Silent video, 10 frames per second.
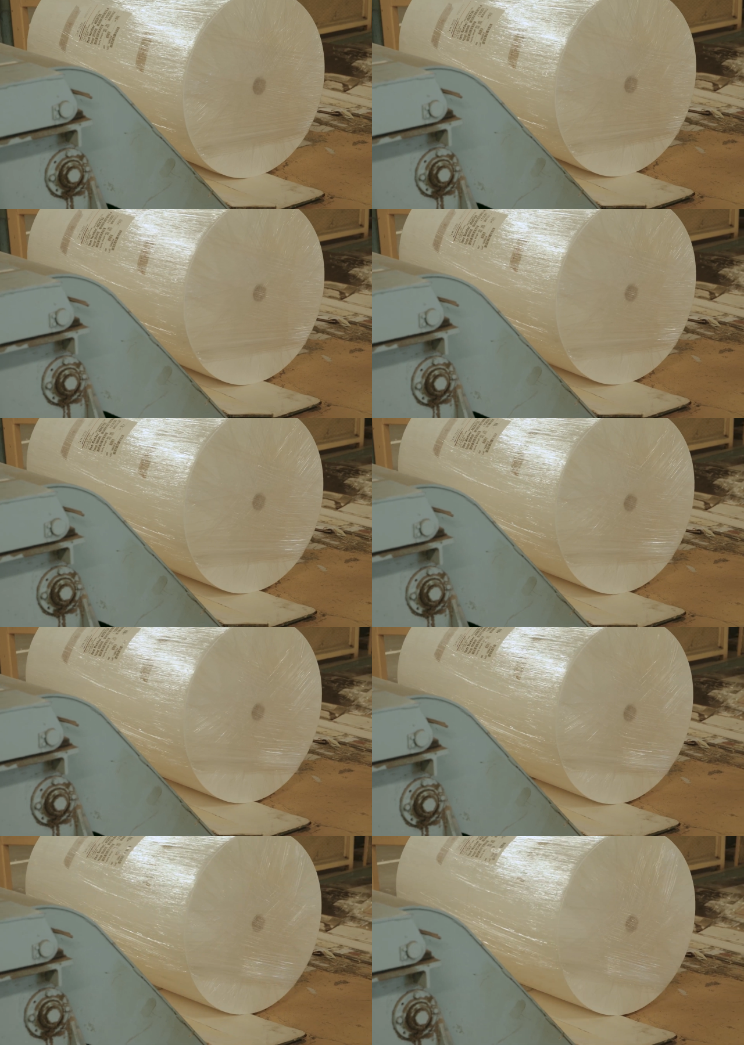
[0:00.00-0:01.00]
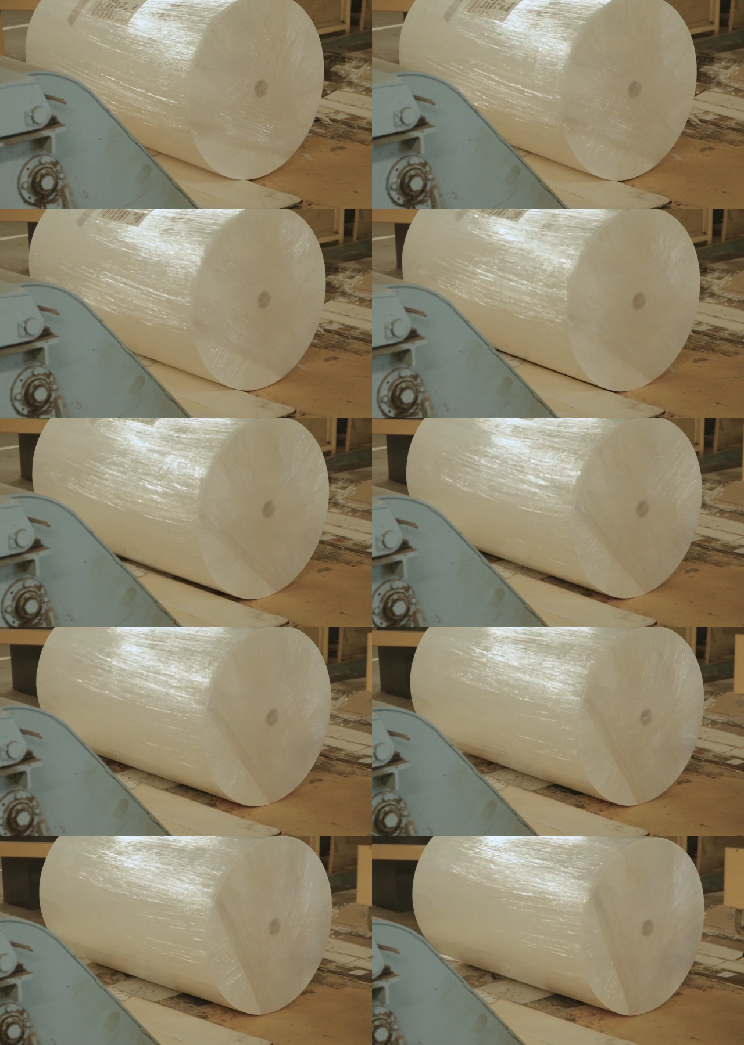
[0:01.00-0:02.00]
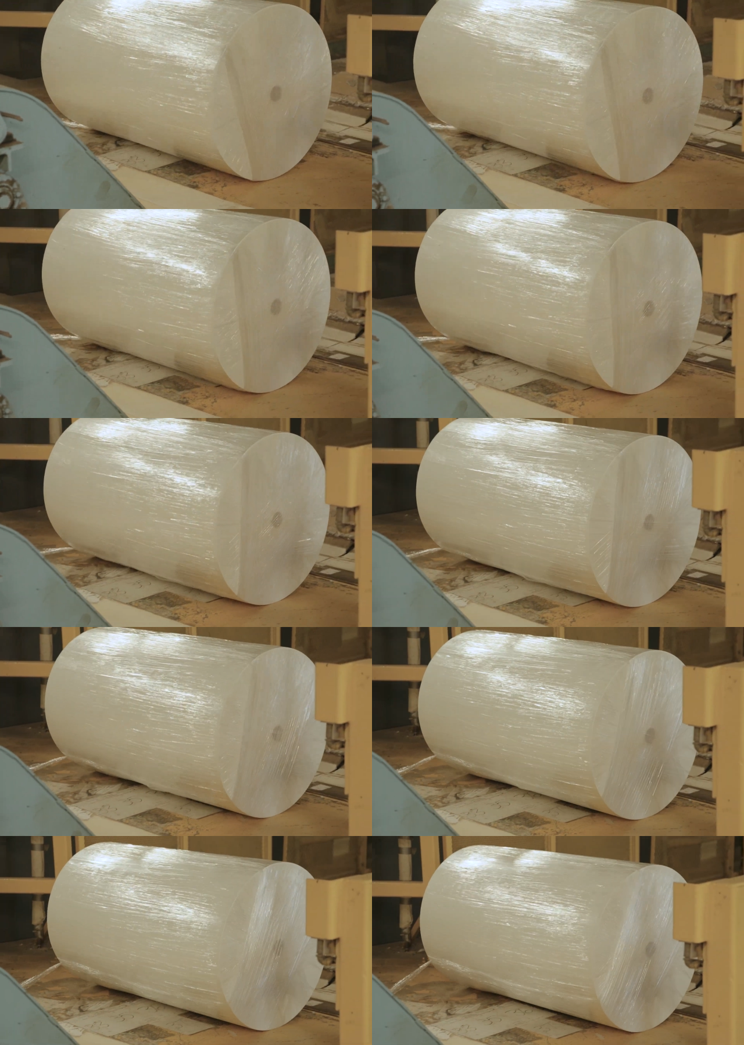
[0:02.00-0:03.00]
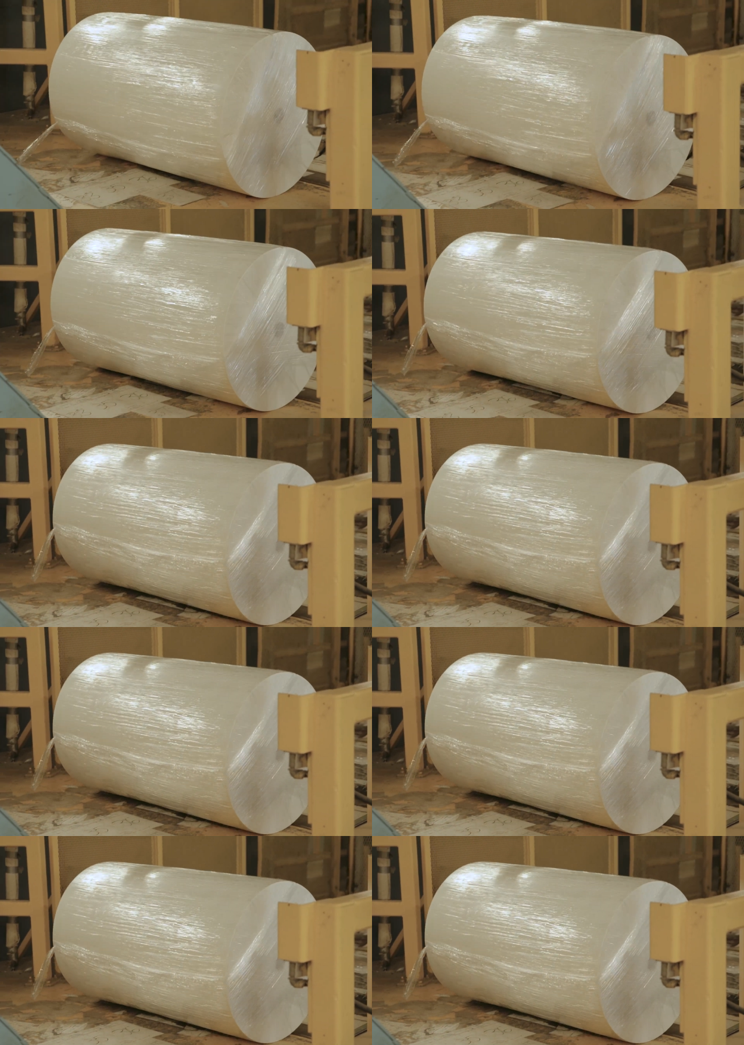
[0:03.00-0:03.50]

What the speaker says: No face is visible, so there are no lips to read.